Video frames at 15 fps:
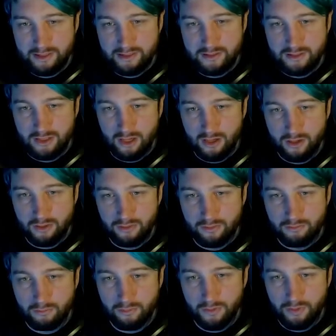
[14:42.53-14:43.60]
So
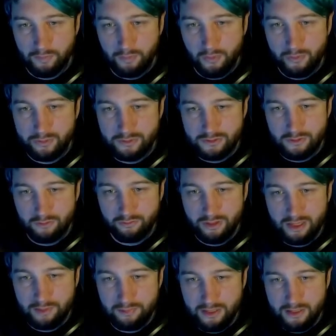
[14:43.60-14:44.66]
with the pawns not
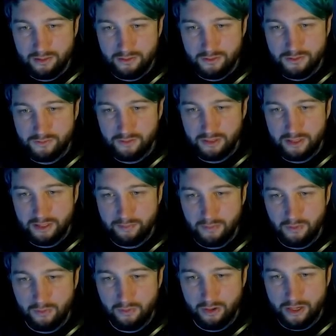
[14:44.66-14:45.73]
really being useful
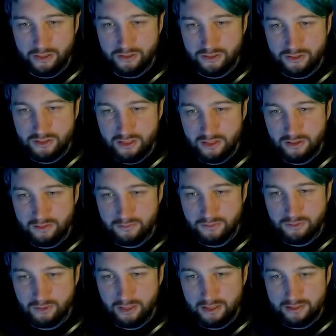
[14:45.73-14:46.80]
anymore, I just send them
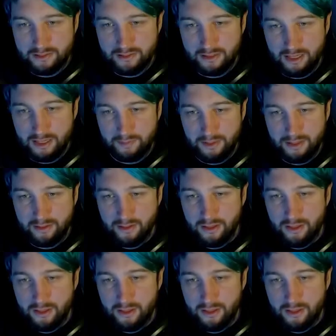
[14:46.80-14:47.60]
straight into the enemy,